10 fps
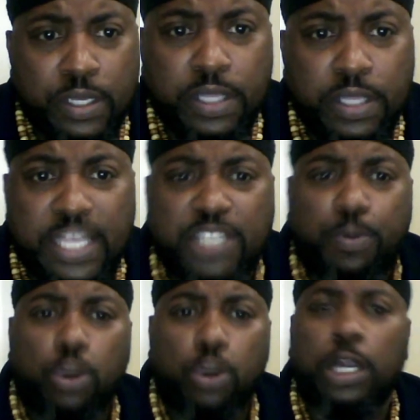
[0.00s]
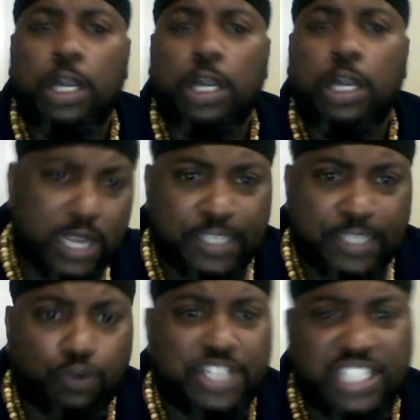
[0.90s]
They support oppressive
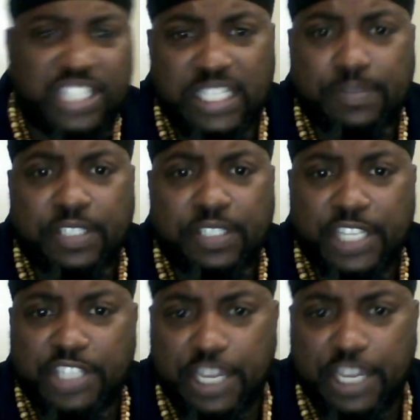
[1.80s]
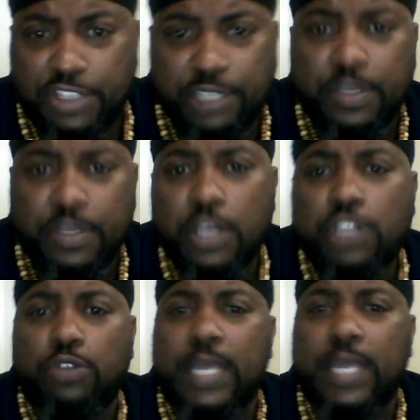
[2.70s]
regimes and dictatorships
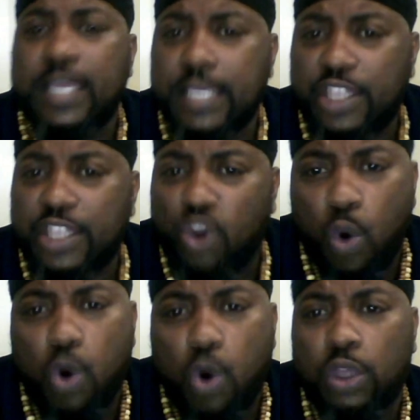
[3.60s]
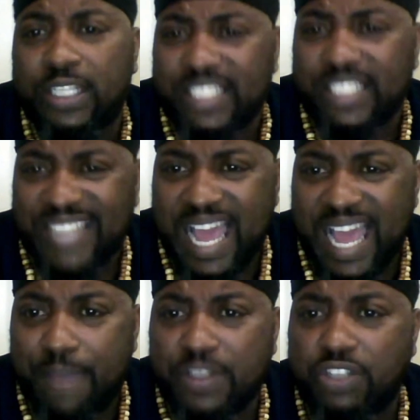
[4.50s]
so they can get the oil and the
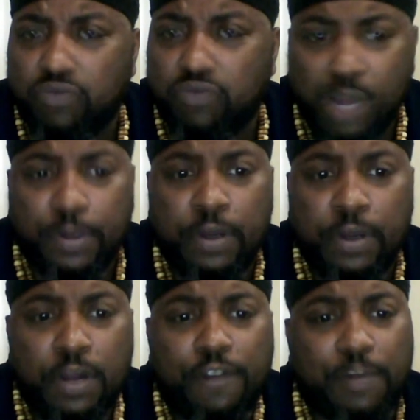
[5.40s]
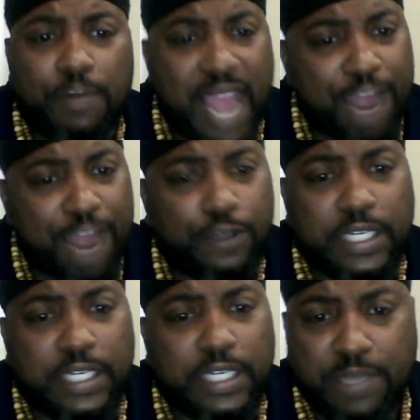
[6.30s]
diamonds and the rubber from Africa
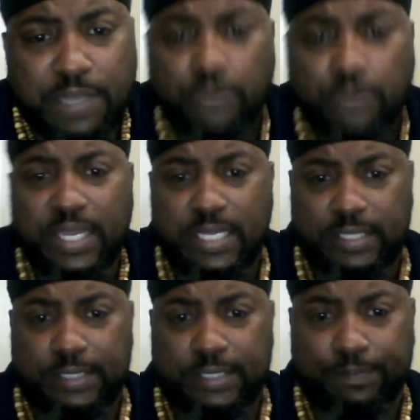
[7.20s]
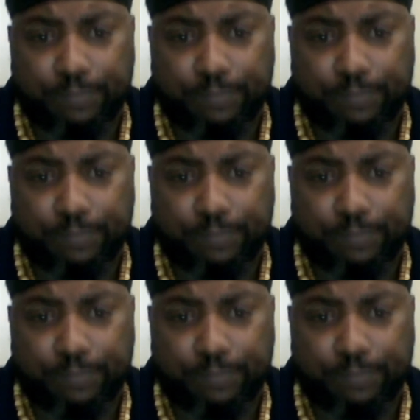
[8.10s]
and the Middle East.